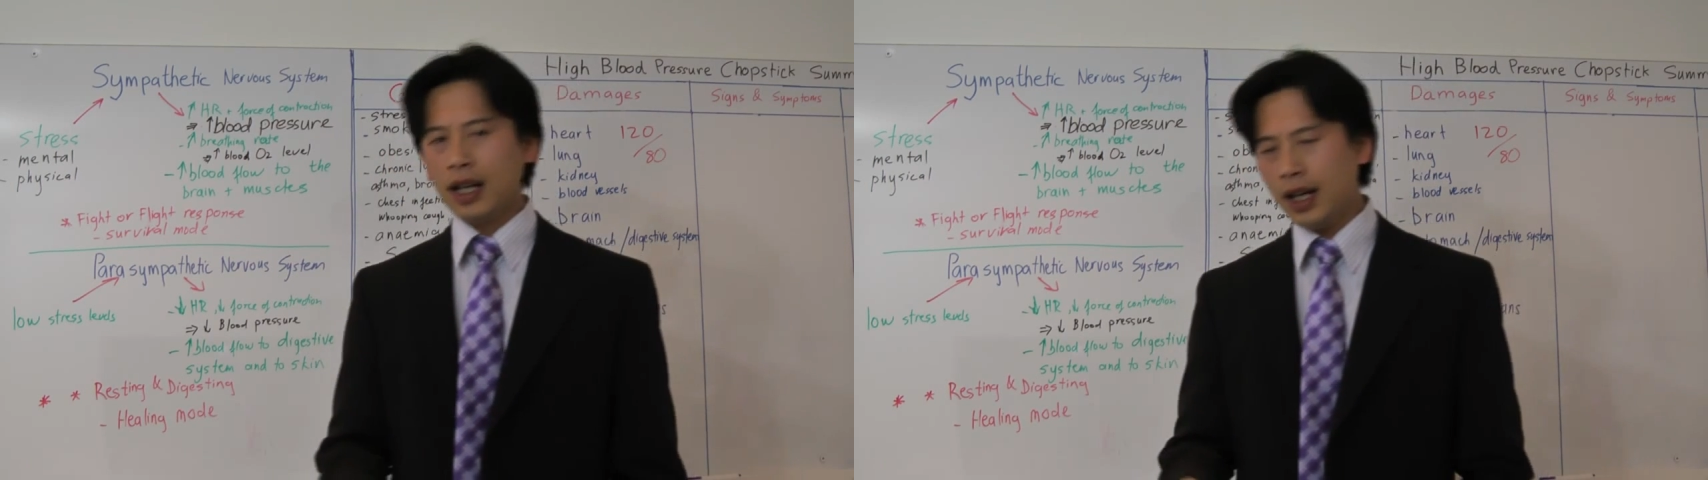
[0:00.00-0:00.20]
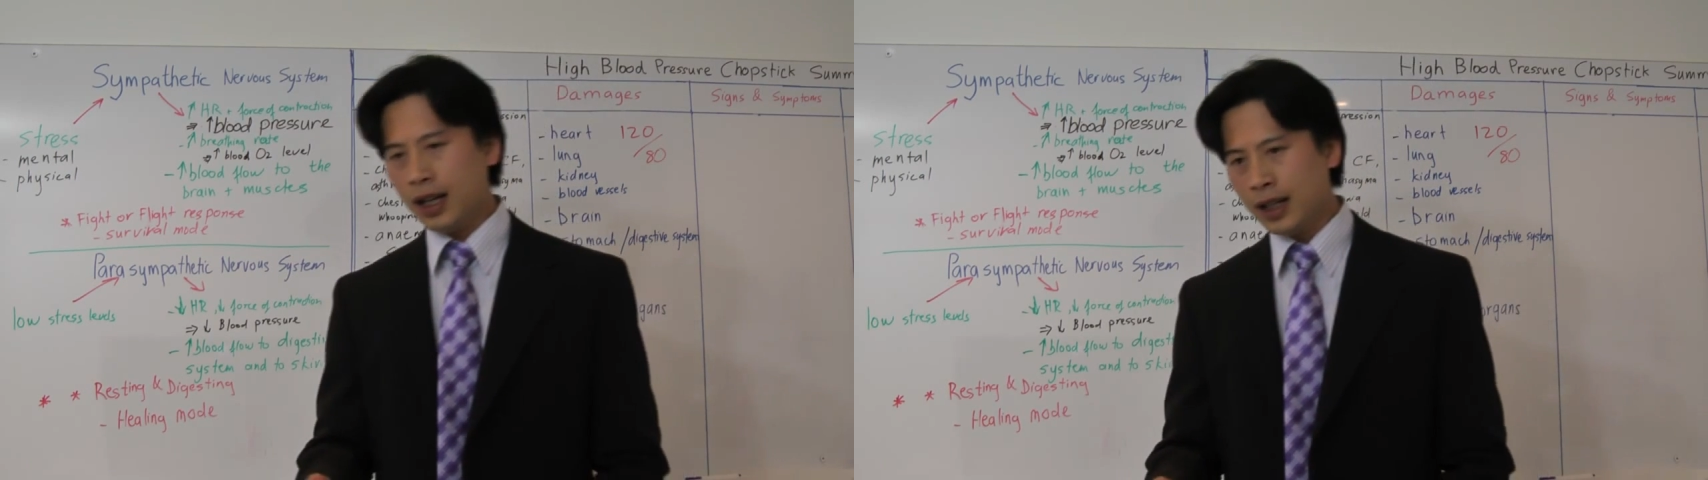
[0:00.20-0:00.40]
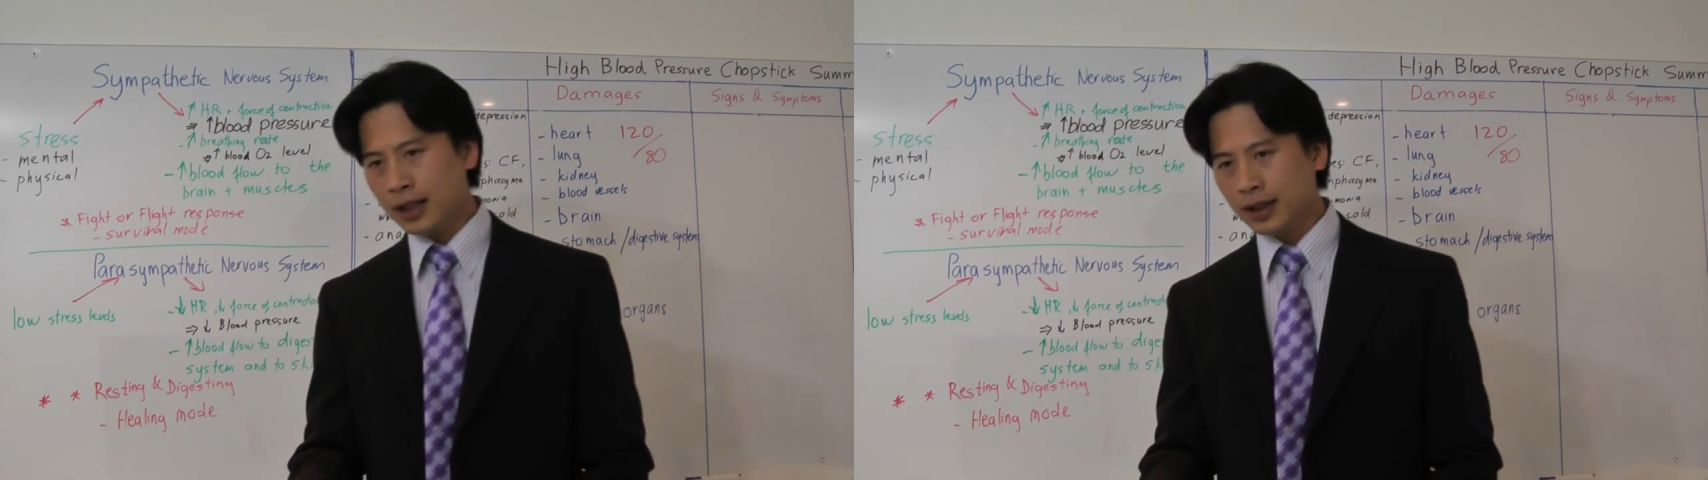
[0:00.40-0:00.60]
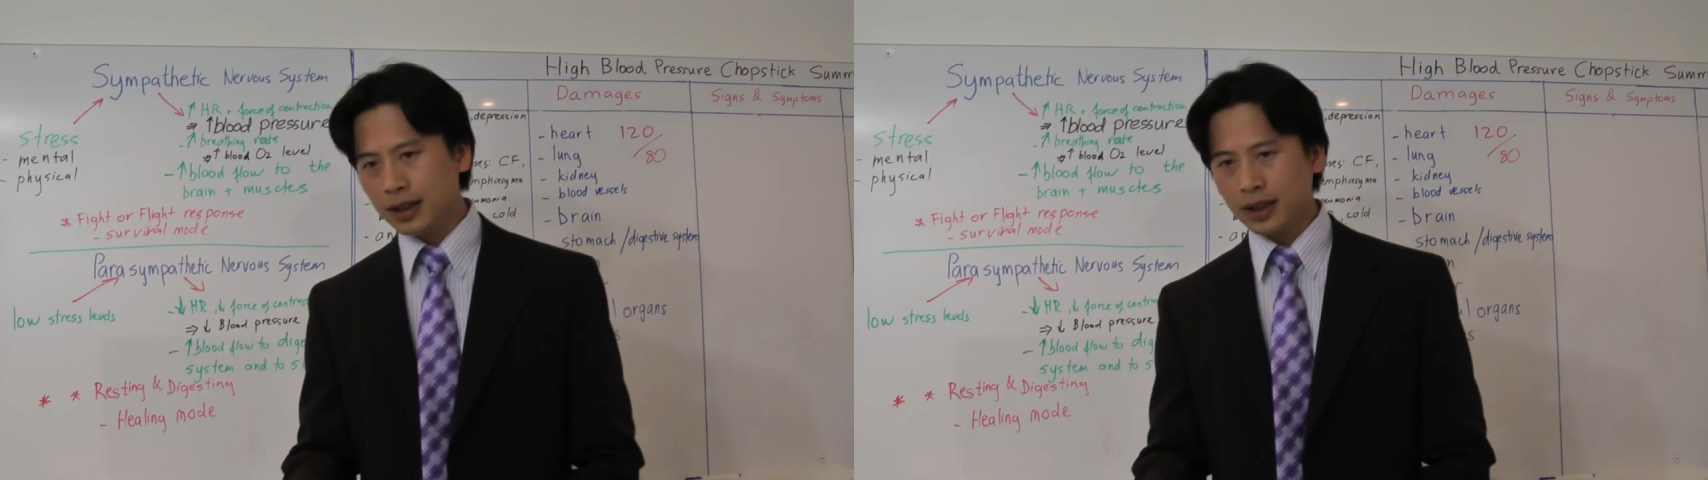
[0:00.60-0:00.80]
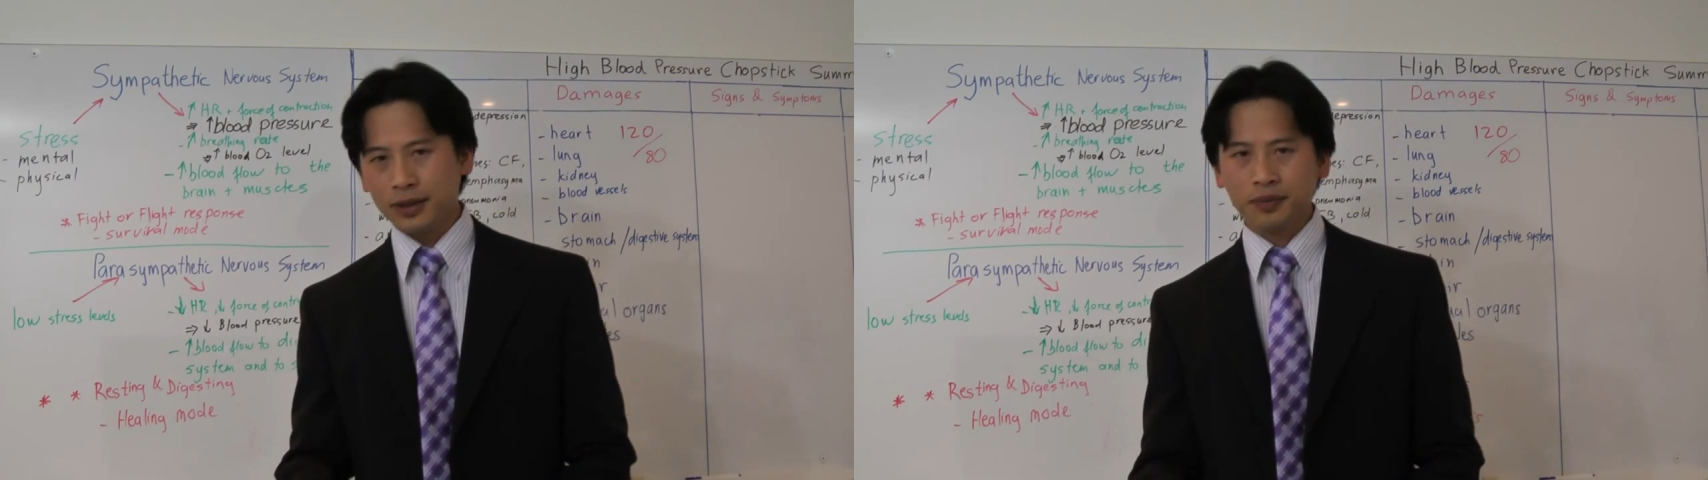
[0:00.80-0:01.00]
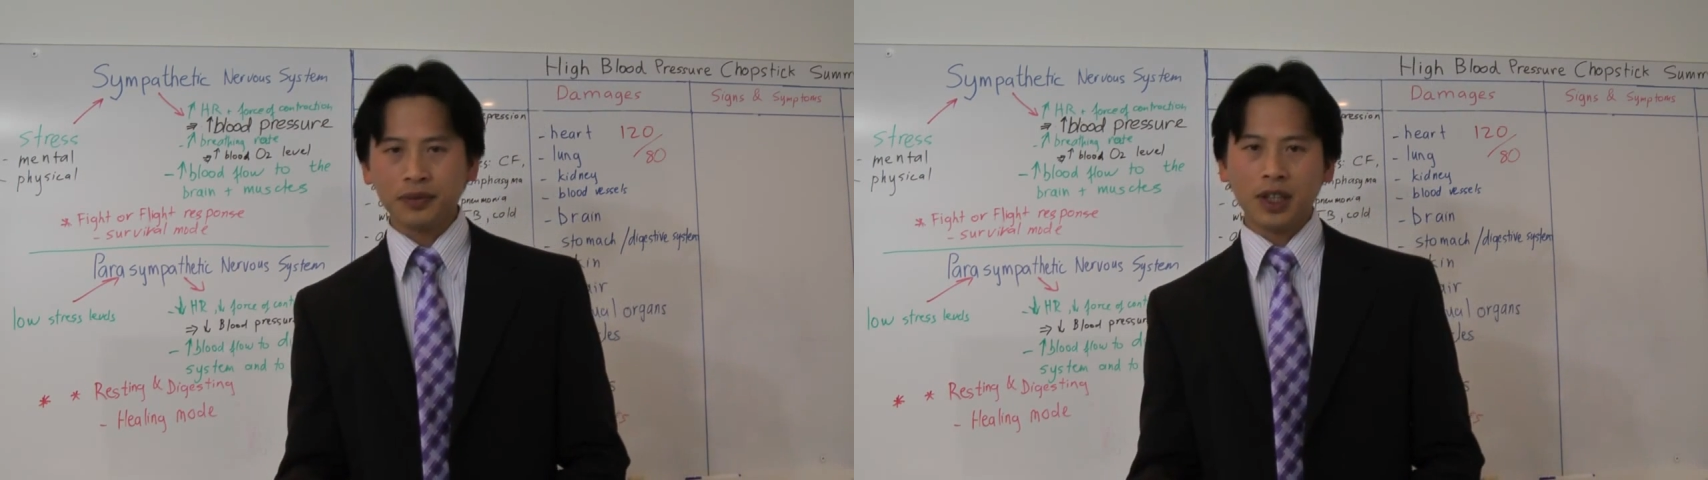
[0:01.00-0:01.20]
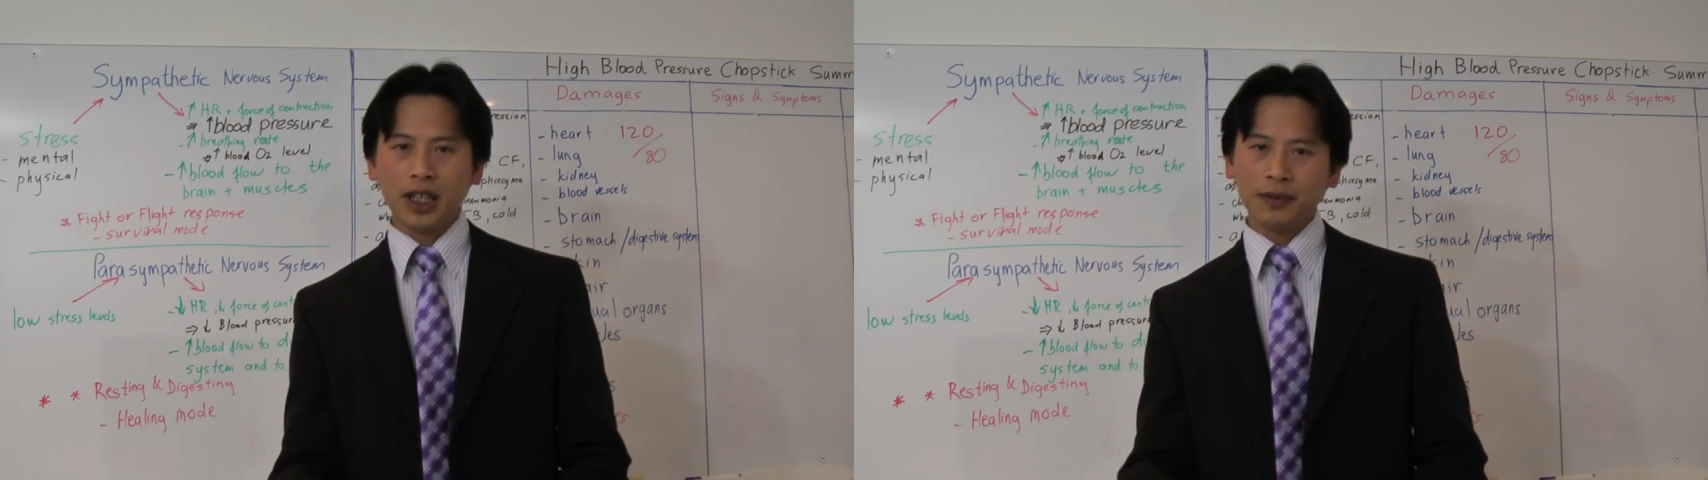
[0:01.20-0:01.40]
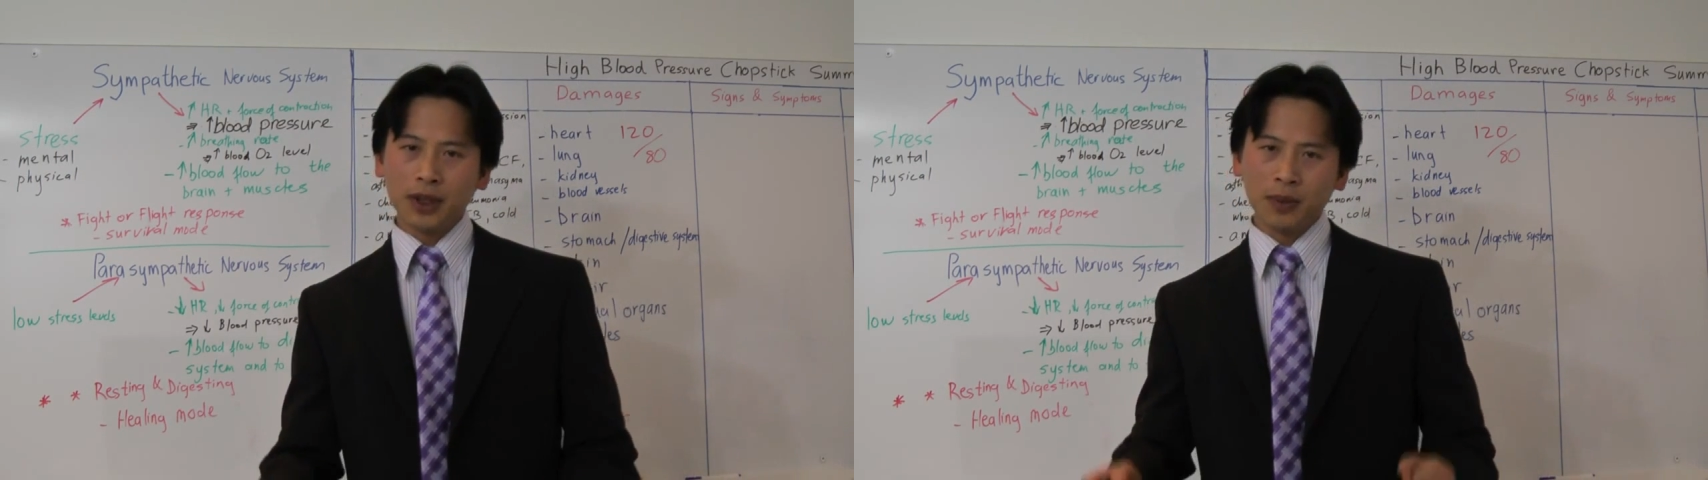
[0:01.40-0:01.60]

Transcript: And if